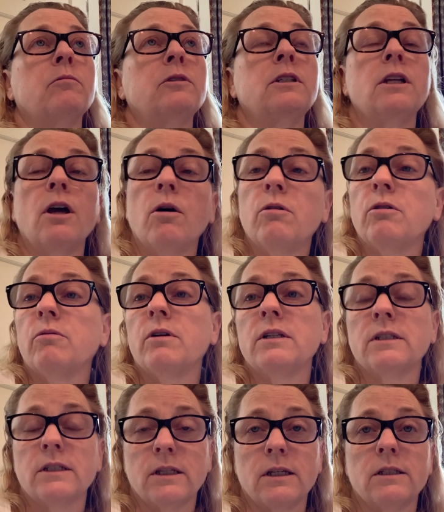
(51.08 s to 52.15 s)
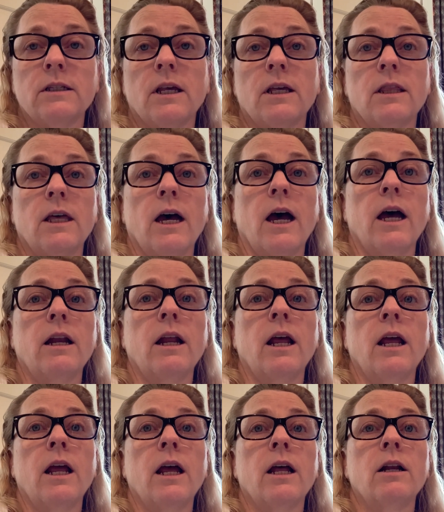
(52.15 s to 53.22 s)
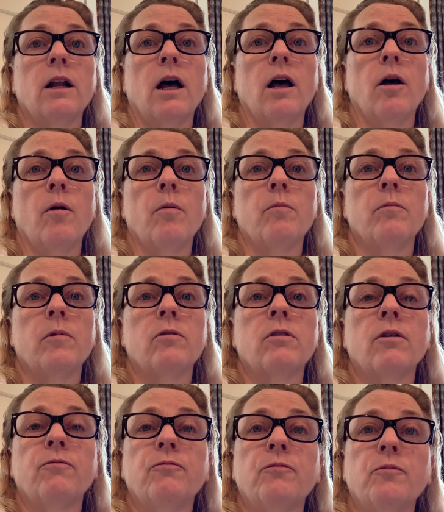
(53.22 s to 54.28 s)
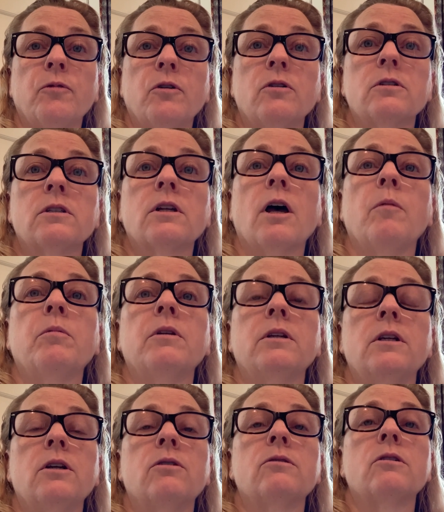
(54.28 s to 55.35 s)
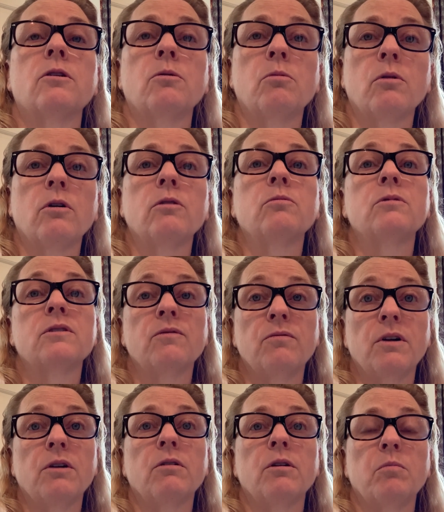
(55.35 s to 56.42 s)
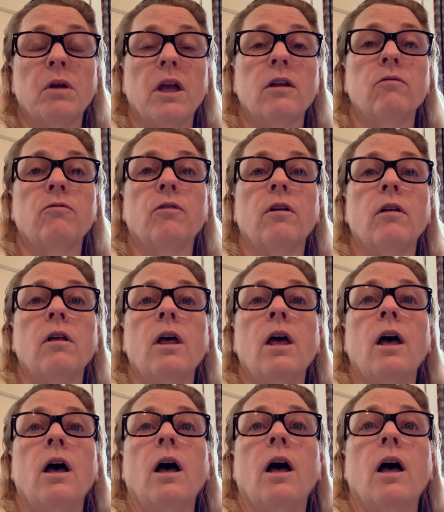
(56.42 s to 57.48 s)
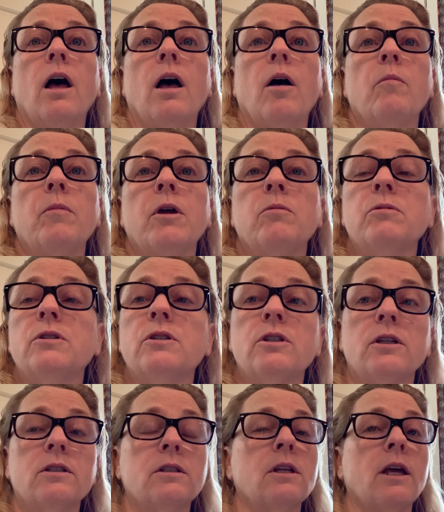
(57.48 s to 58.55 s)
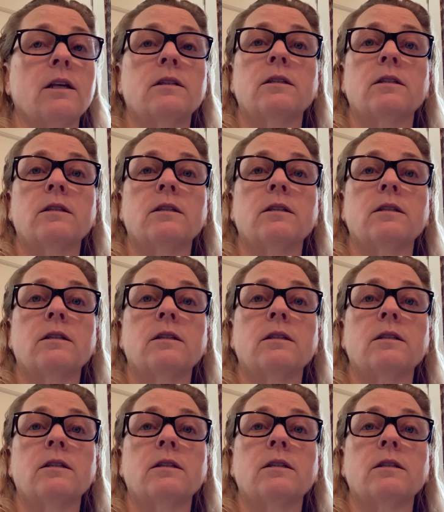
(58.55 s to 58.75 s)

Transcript: deodorants, things like that. And um, the first couple of years, her world was very painful. Um, it was just like